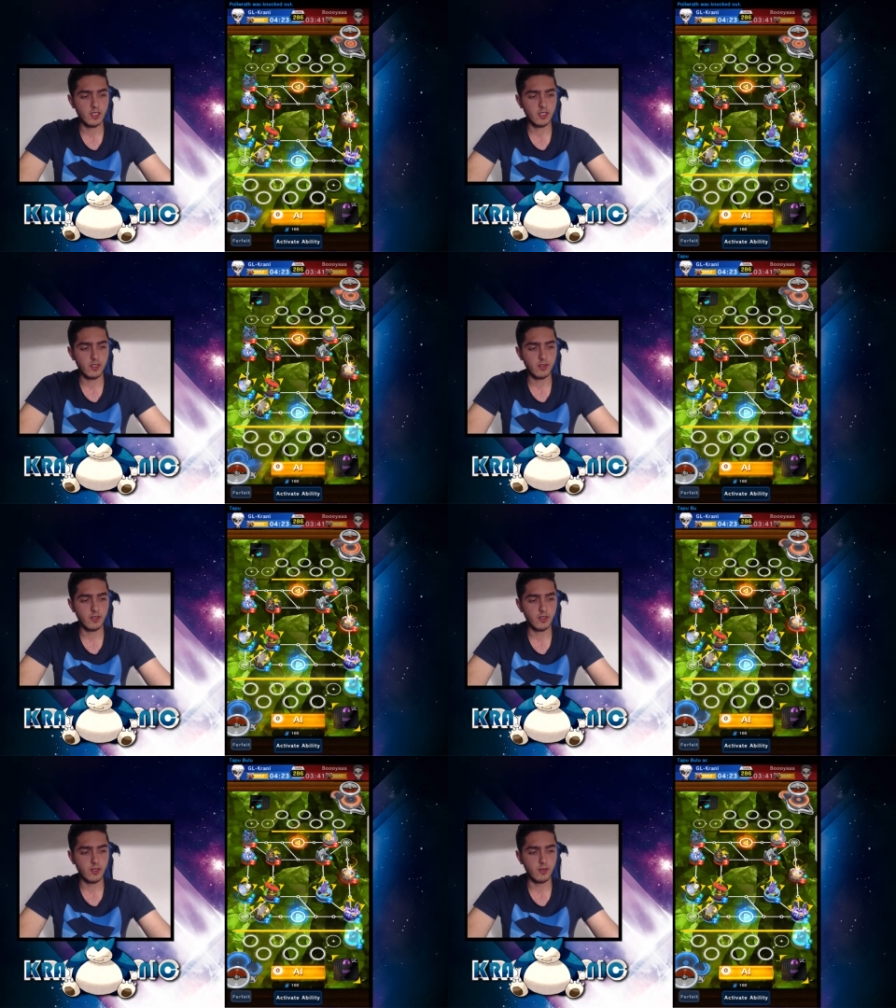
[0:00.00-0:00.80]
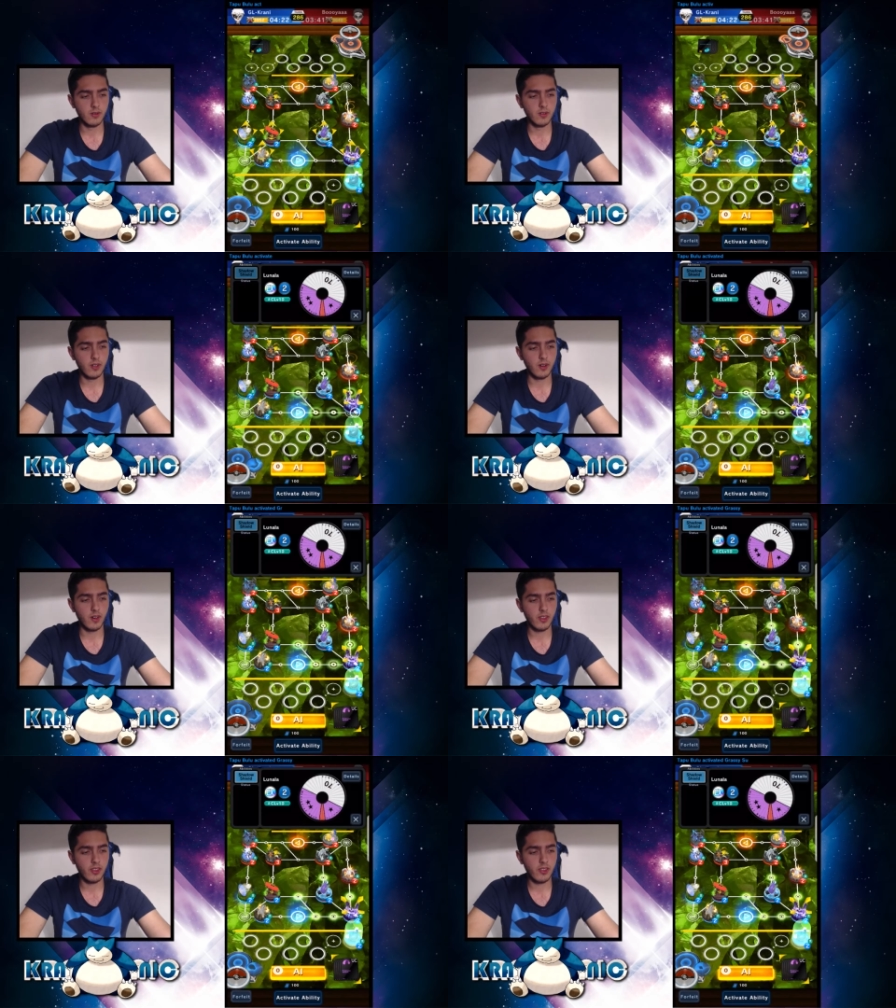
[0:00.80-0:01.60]
I don't know. No,
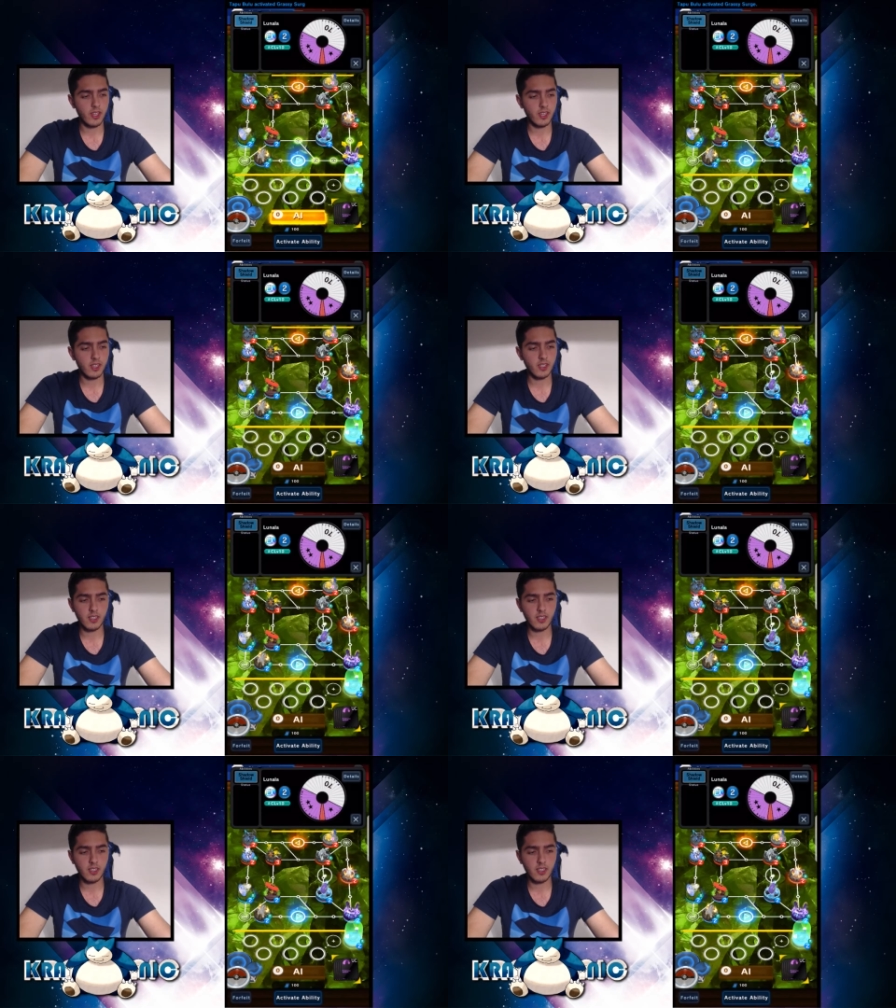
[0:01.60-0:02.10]
I think